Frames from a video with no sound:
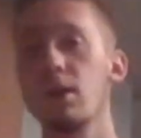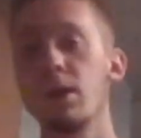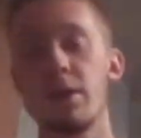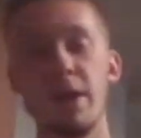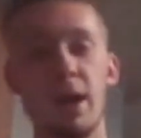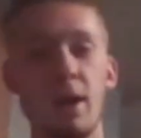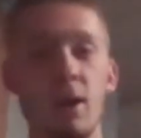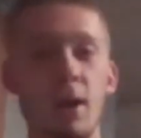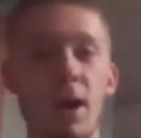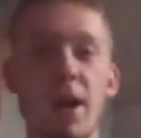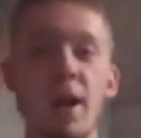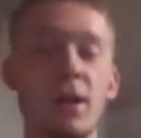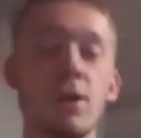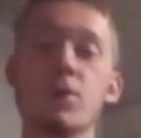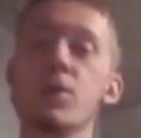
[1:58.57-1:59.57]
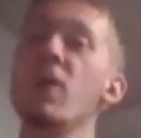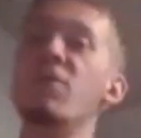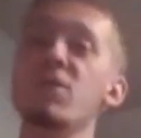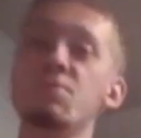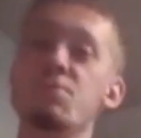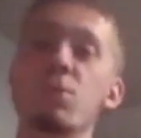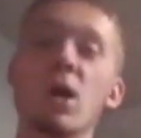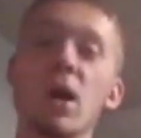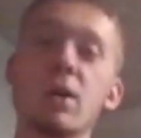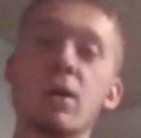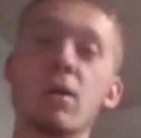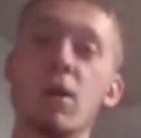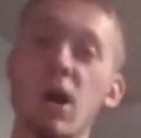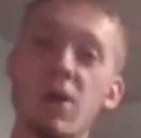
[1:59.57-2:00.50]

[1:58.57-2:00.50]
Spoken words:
there, and it goes off his blocker,